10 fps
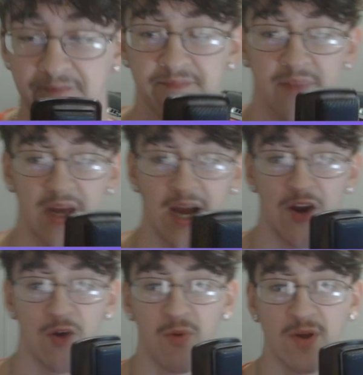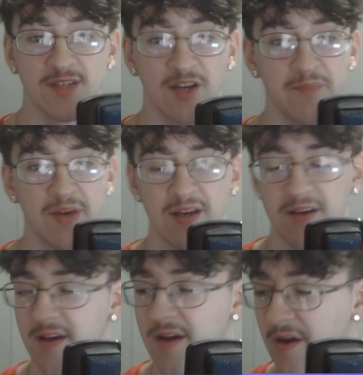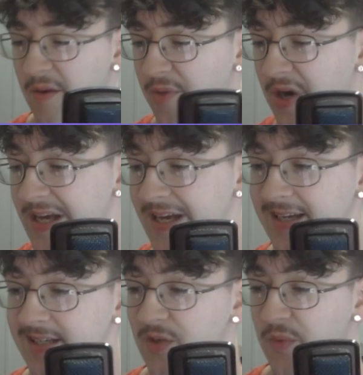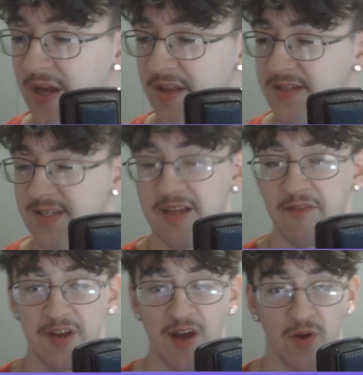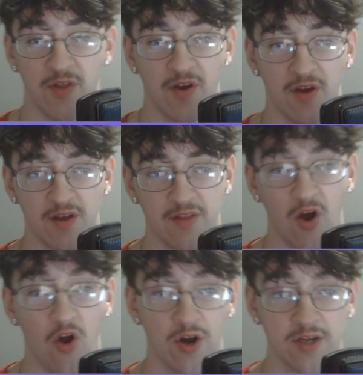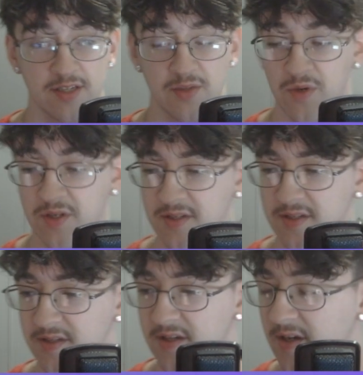they got no points on me. Pretty easy win. This is definitely not one of the hardest ones,